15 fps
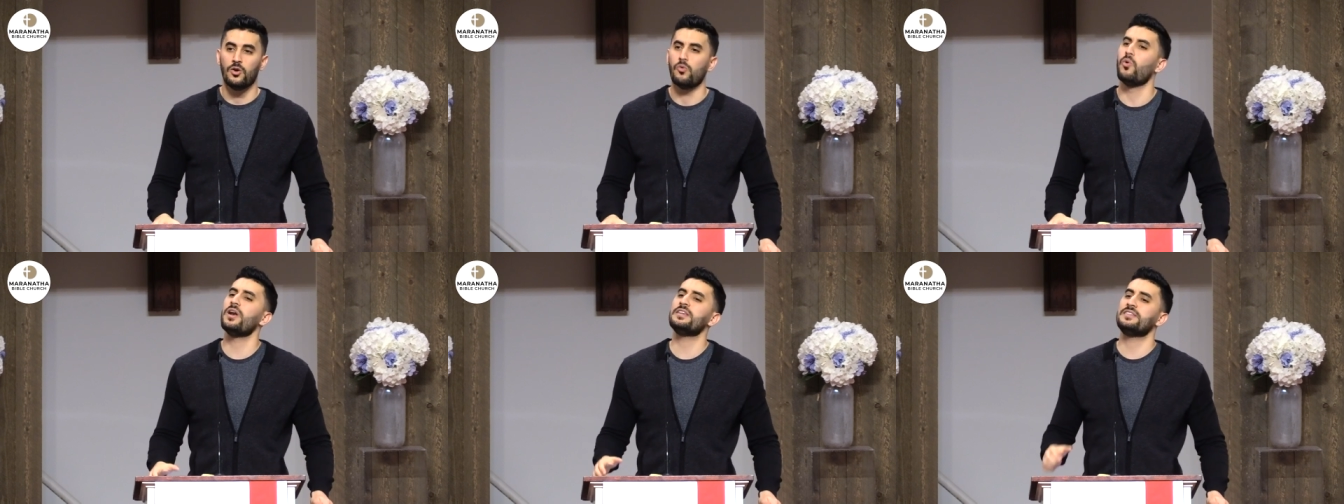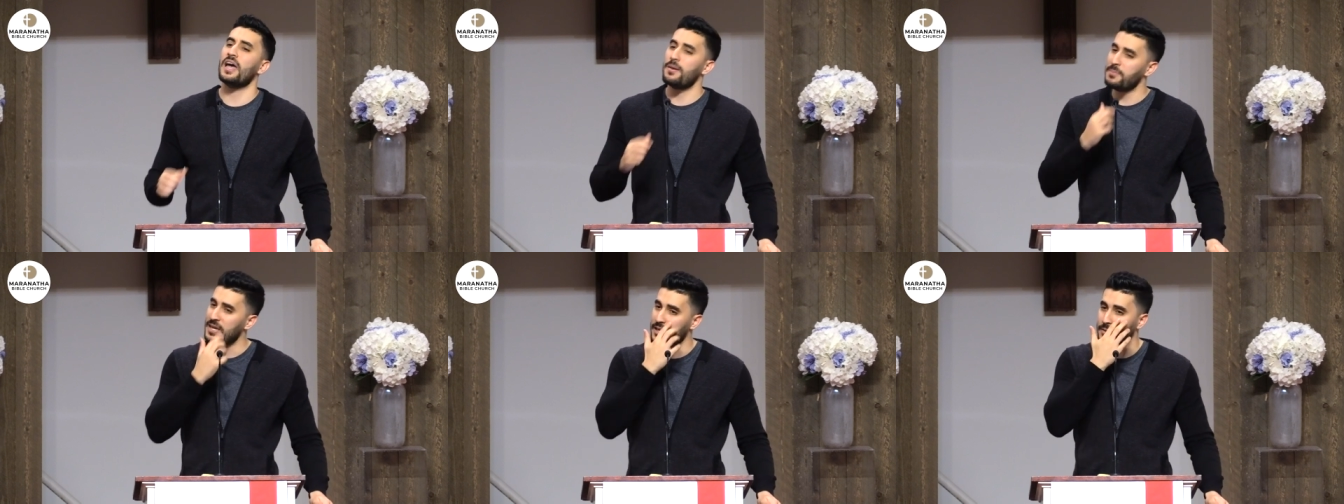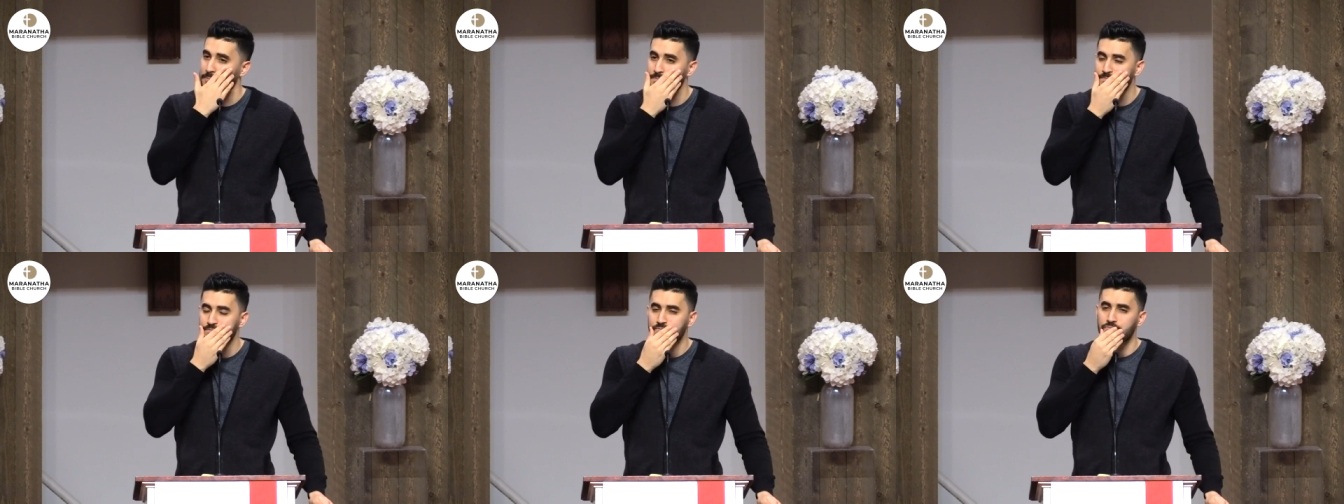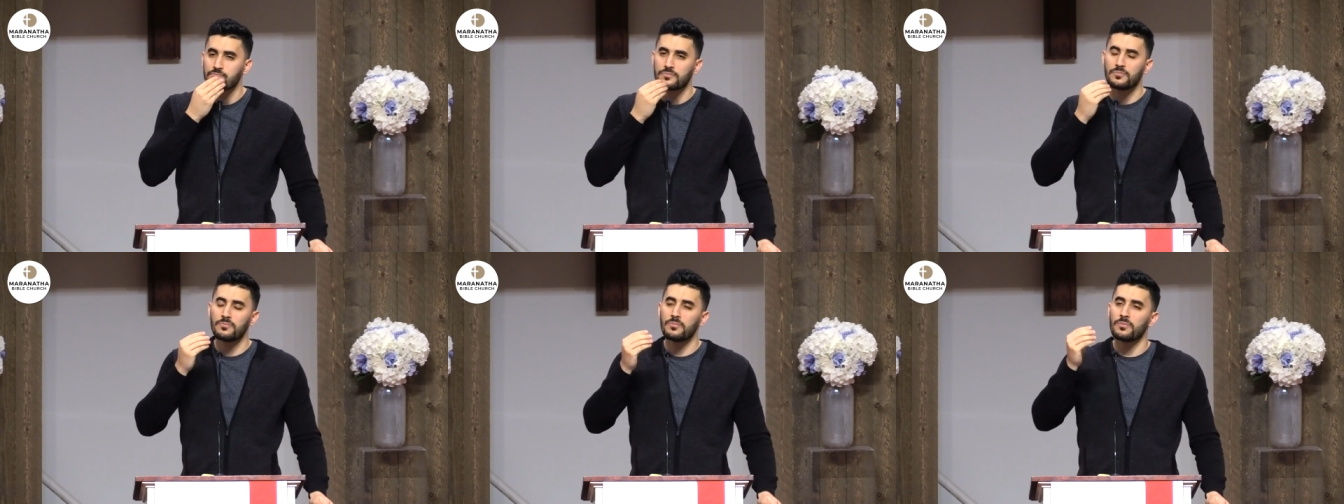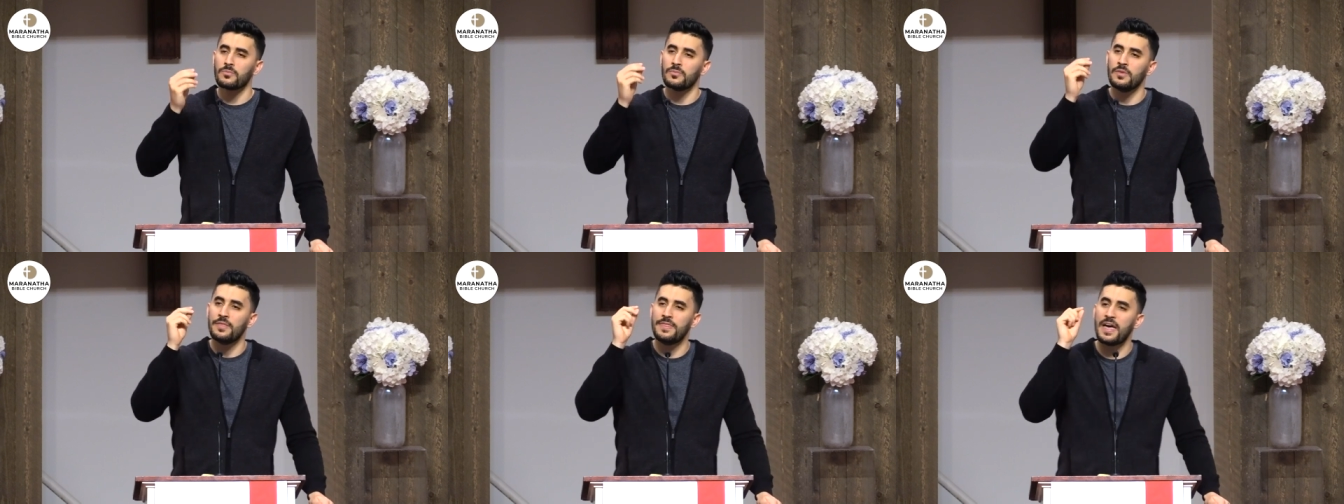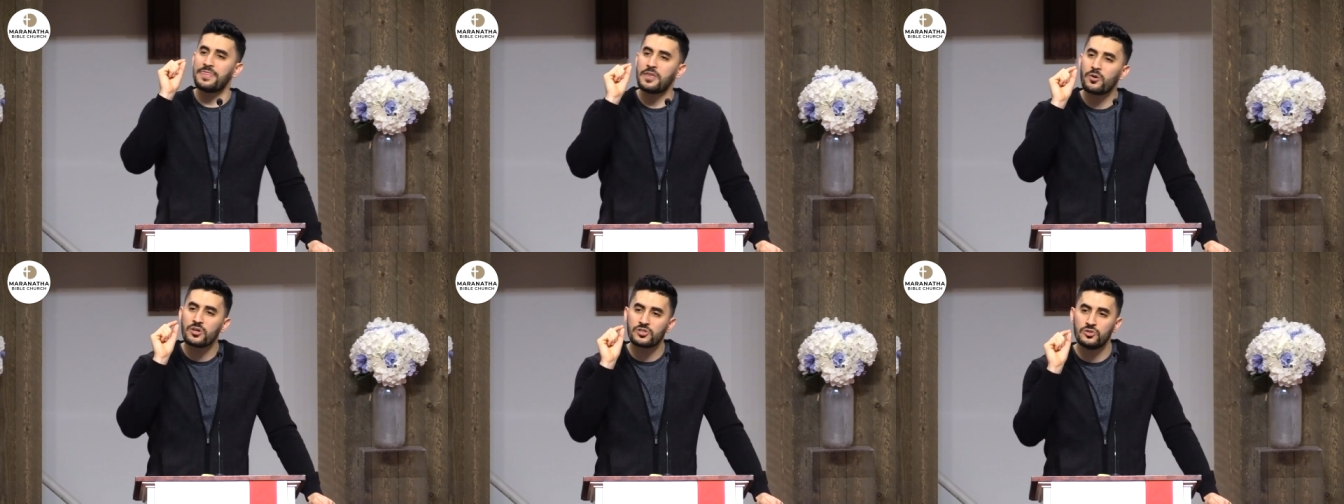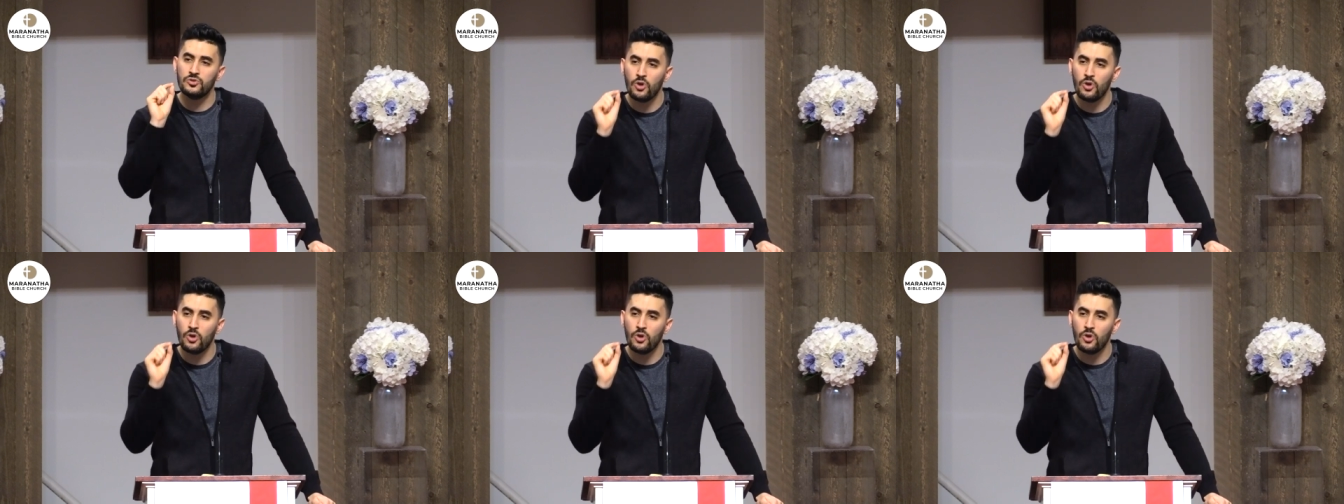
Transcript: What does that mean? That there is